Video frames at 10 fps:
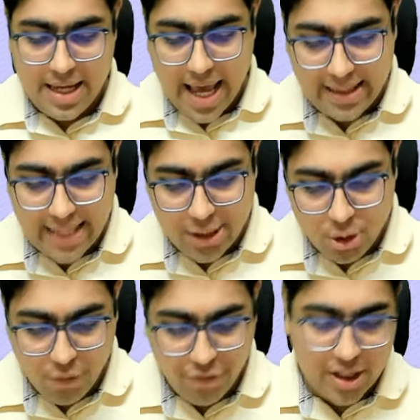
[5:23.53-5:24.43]
And then you
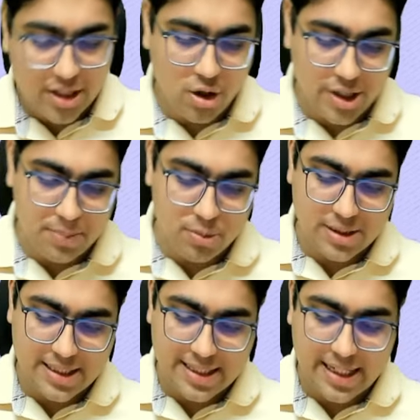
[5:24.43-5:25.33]
do further audit
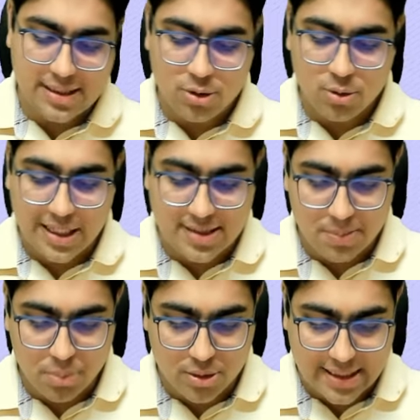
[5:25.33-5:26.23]
procedure, that is you test the
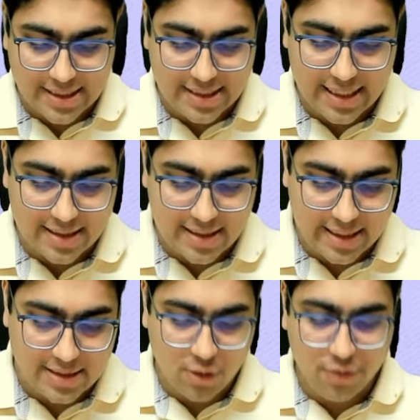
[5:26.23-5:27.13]
processes, that is the
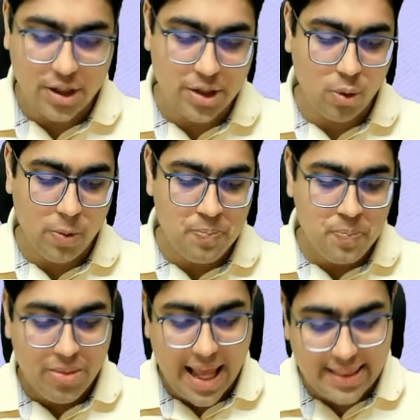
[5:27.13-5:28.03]
test of control.
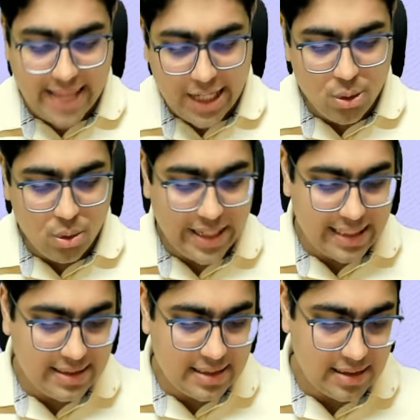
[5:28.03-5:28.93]
And then you
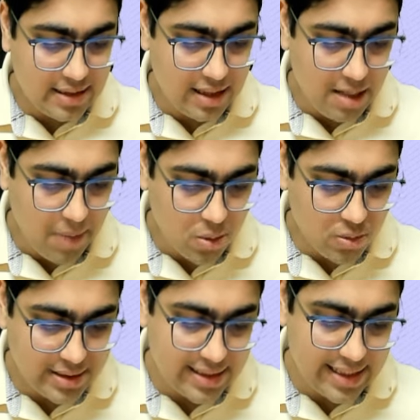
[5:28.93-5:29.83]
test the
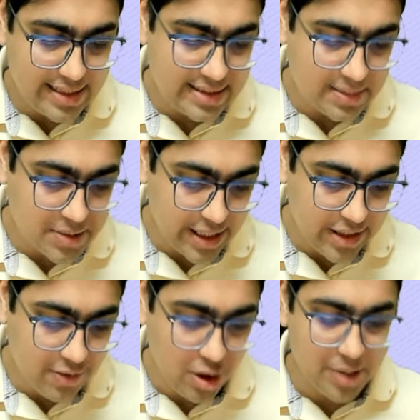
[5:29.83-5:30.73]
amounts, that is
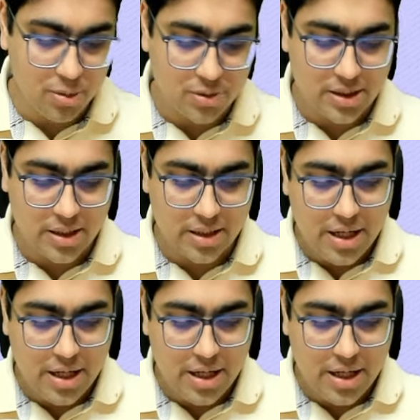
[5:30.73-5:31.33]
substantive audit procedure,